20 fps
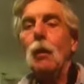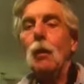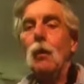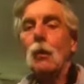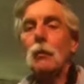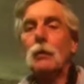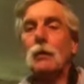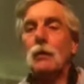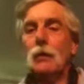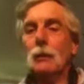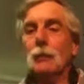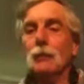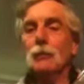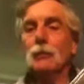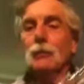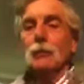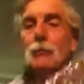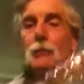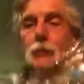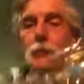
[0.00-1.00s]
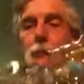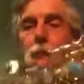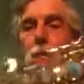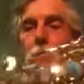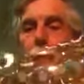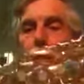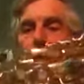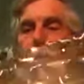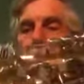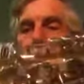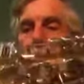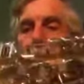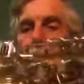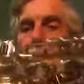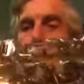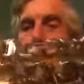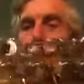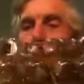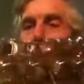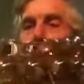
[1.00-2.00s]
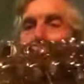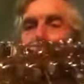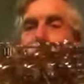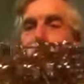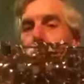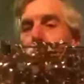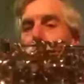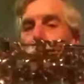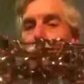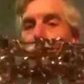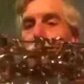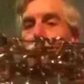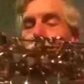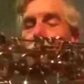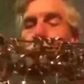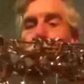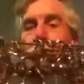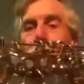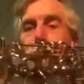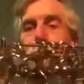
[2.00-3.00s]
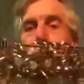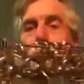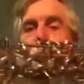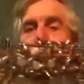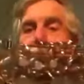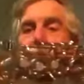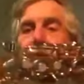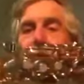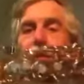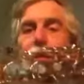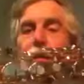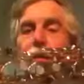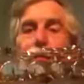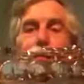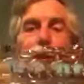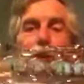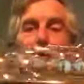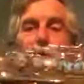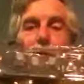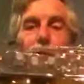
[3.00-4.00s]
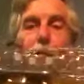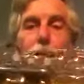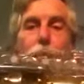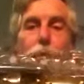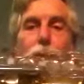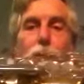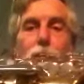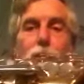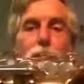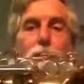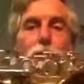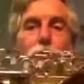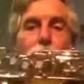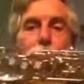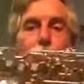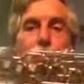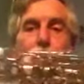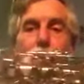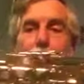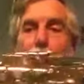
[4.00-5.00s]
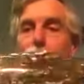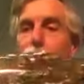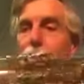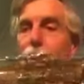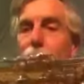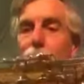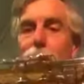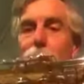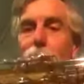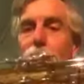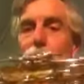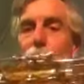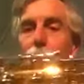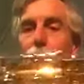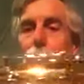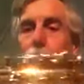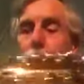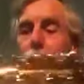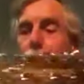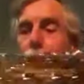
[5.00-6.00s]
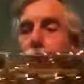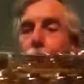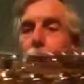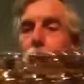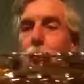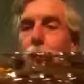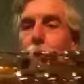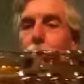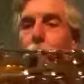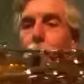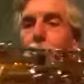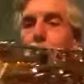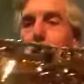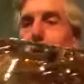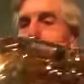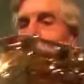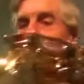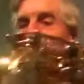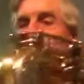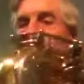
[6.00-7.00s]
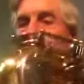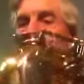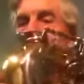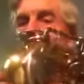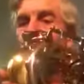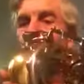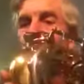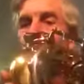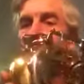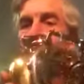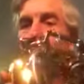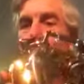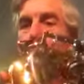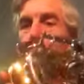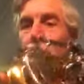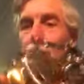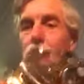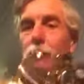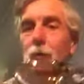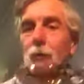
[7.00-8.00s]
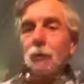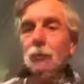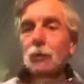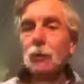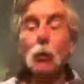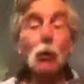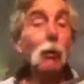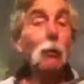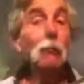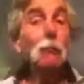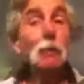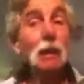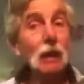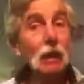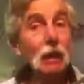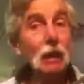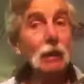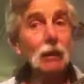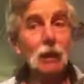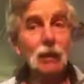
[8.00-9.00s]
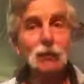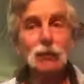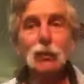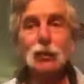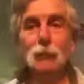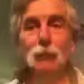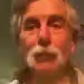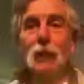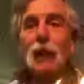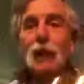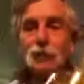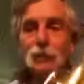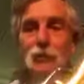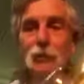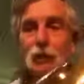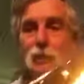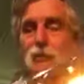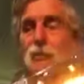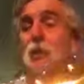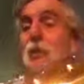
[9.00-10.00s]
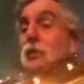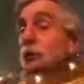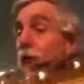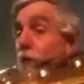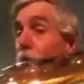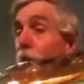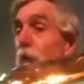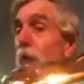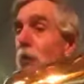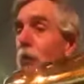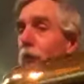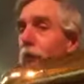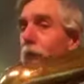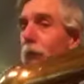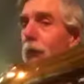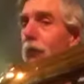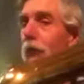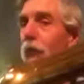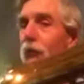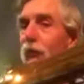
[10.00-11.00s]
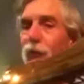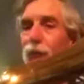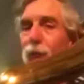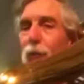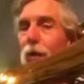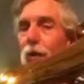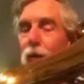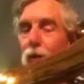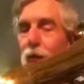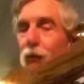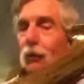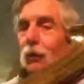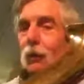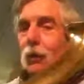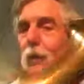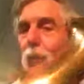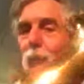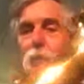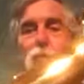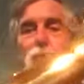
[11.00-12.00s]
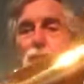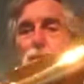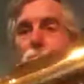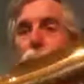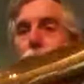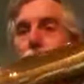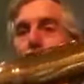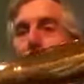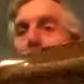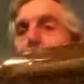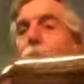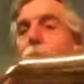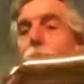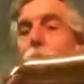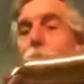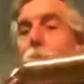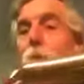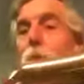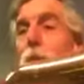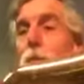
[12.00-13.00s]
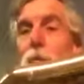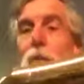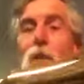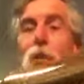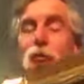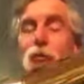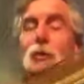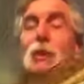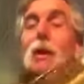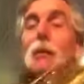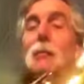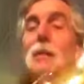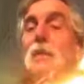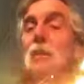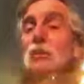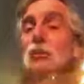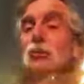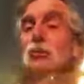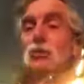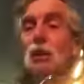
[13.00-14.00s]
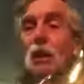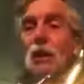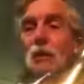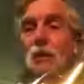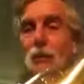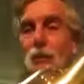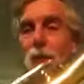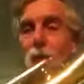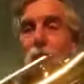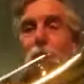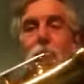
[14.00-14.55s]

Okay, got a request for probably the best student model saxophone uh, made on the planet, or made, I say past tense, because they no longer make this model, which is too bad. The current model is now made in China.